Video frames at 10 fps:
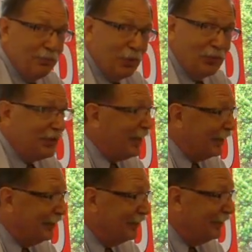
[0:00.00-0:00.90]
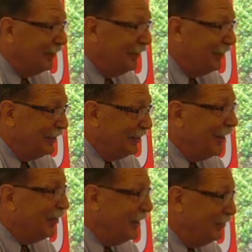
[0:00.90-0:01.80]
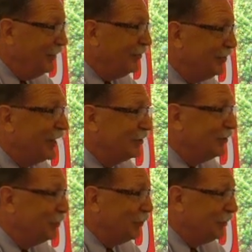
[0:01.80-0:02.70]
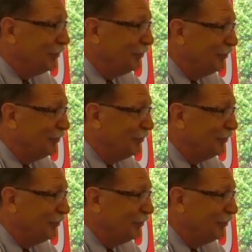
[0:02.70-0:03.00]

but we're there. Now he feels that support.